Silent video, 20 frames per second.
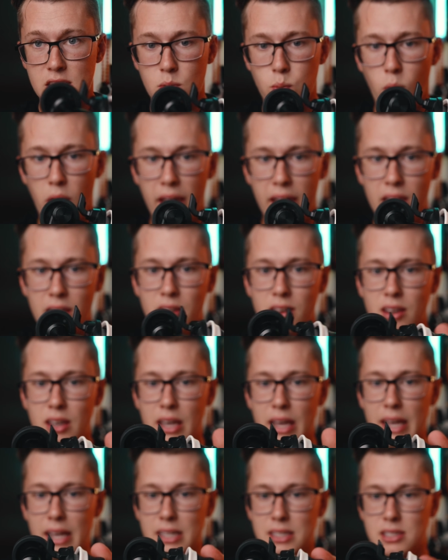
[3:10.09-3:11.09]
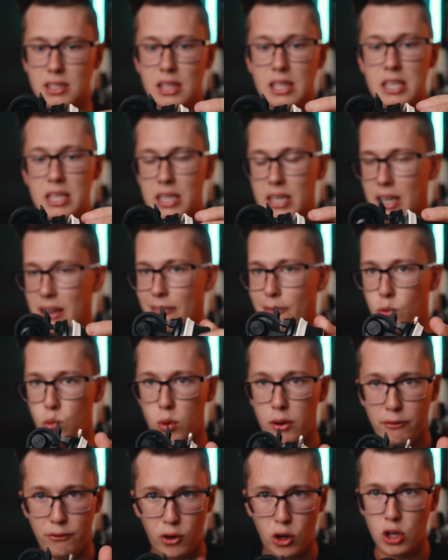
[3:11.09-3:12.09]
way, it's the
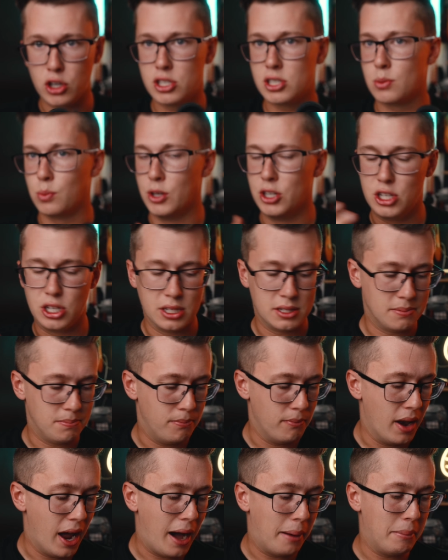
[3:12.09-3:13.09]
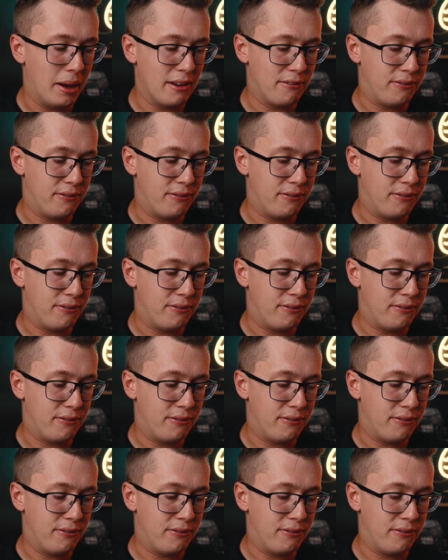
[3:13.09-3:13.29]
reverse, which is not my